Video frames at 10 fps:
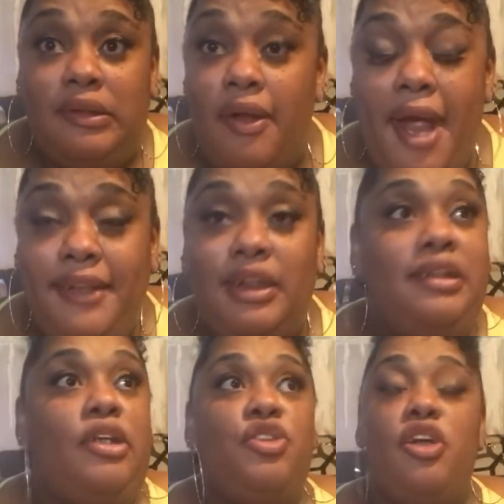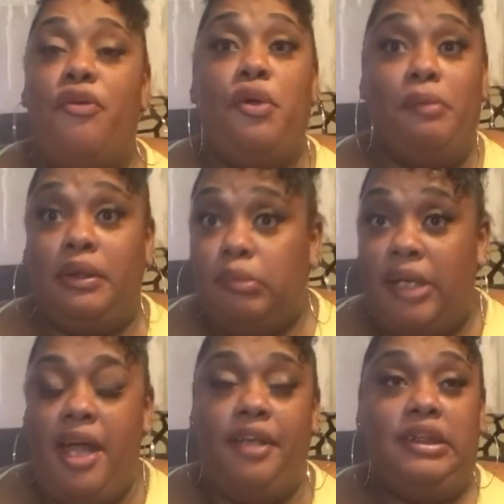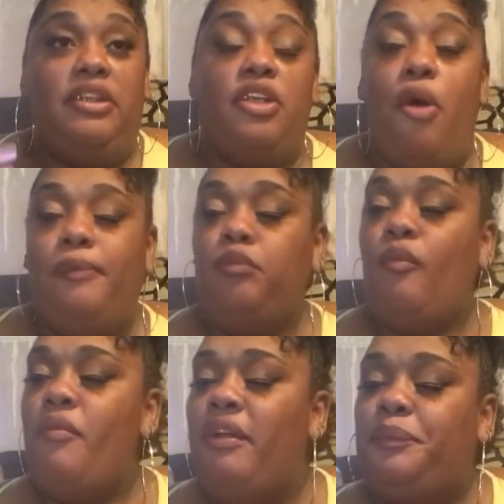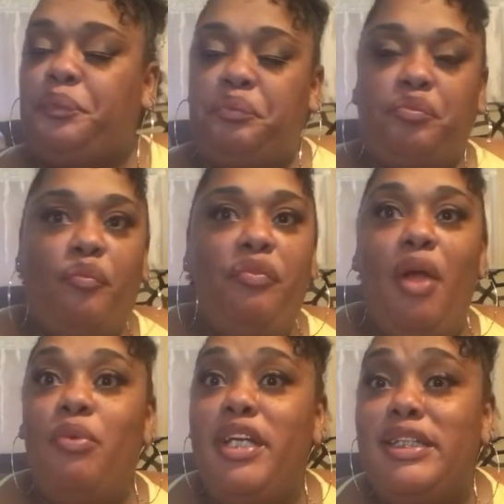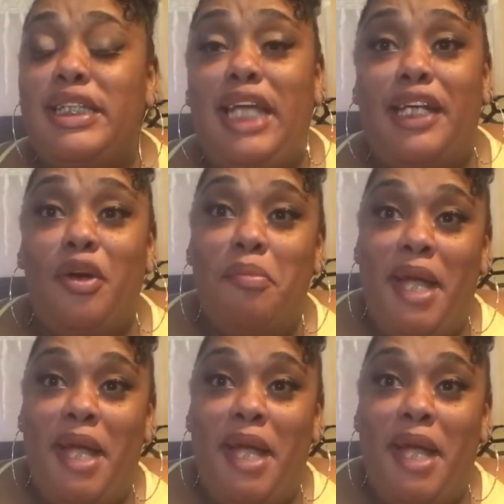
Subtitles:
is only 18, so she don't know much about Dallas either, so we didn't see like no